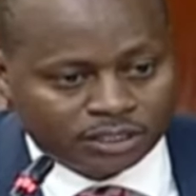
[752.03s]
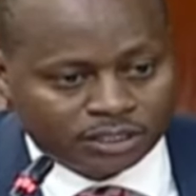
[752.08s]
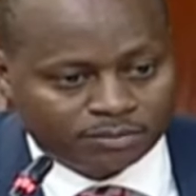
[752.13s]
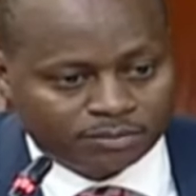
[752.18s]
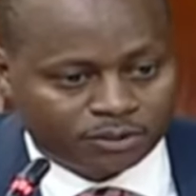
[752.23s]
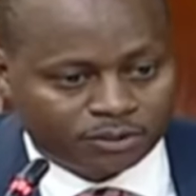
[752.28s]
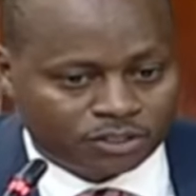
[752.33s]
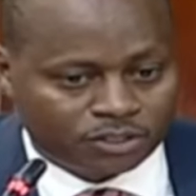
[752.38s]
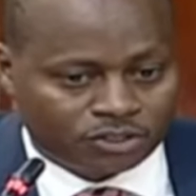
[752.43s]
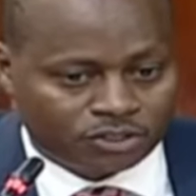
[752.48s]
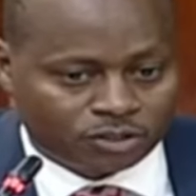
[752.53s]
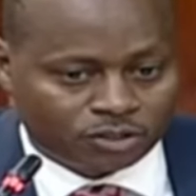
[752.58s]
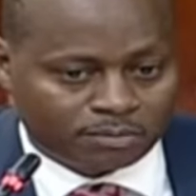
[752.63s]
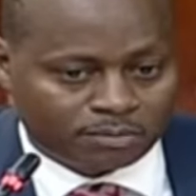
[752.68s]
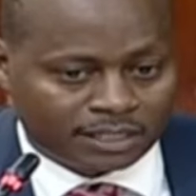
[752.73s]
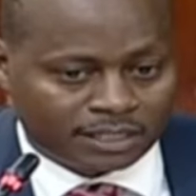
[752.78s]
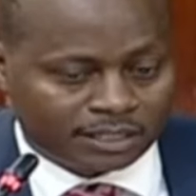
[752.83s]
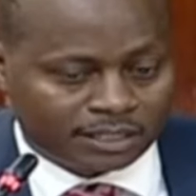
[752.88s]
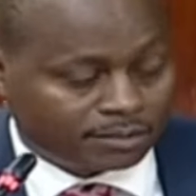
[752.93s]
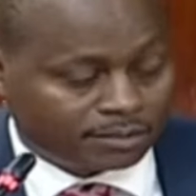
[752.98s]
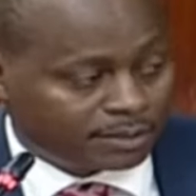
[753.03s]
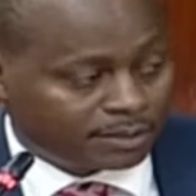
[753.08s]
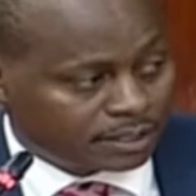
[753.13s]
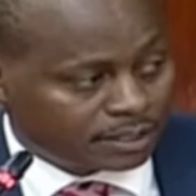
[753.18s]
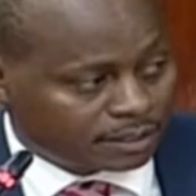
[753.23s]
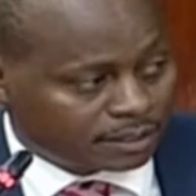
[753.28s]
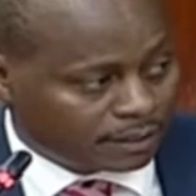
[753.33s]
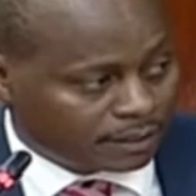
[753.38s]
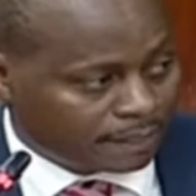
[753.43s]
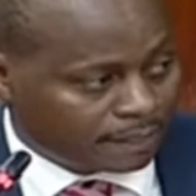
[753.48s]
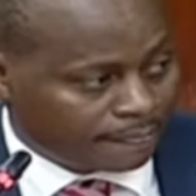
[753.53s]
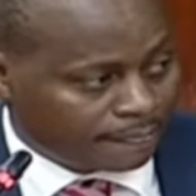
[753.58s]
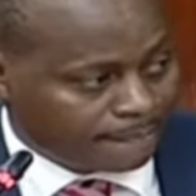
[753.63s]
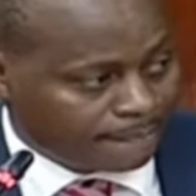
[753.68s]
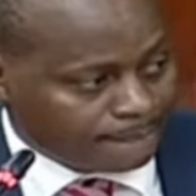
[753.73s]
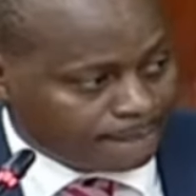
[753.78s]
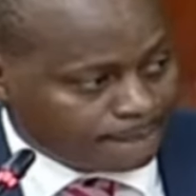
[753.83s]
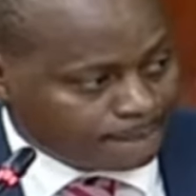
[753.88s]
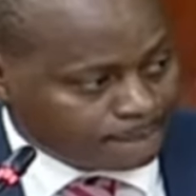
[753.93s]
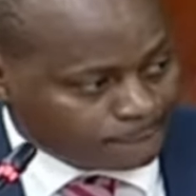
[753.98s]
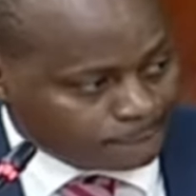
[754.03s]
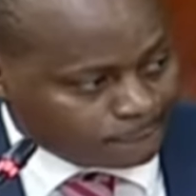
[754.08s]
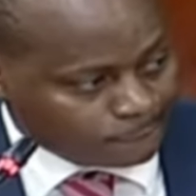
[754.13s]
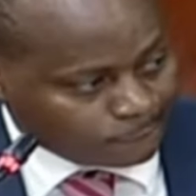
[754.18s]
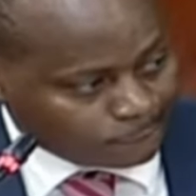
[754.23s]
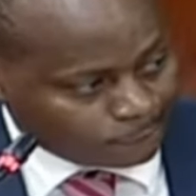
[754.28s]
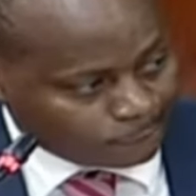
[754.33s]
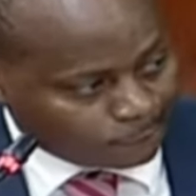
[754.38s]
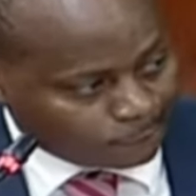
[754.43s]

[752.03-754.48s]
I'm asking. It's not my statement. Have you seen that statement